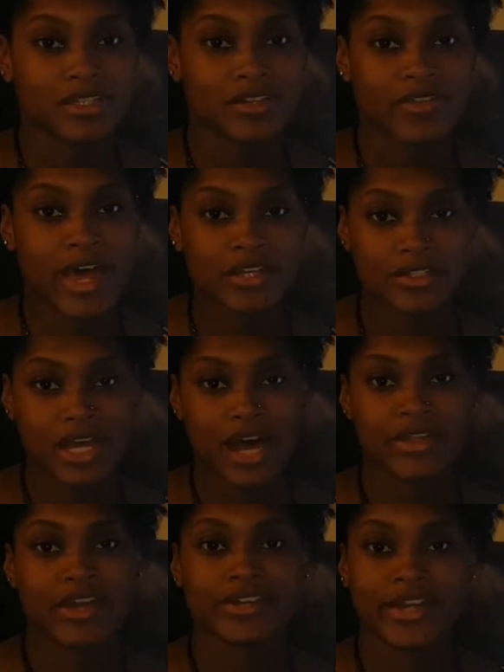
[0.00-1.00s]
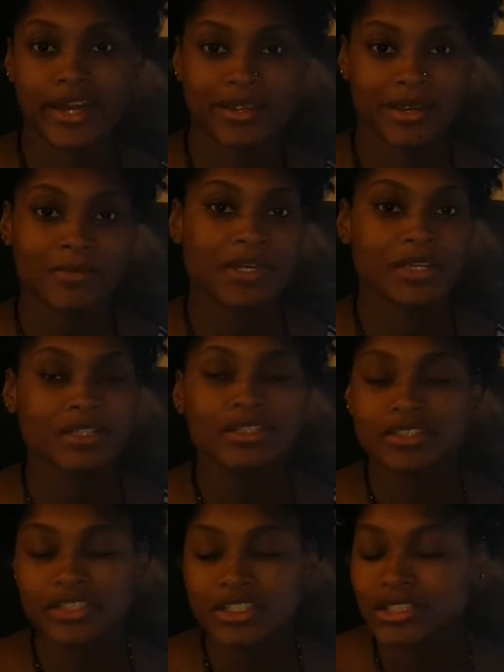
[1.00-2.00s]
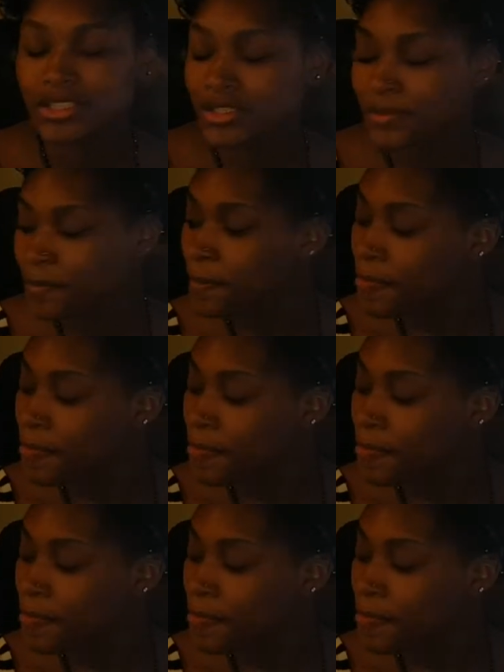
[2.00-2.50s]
So that's how their diagram should look.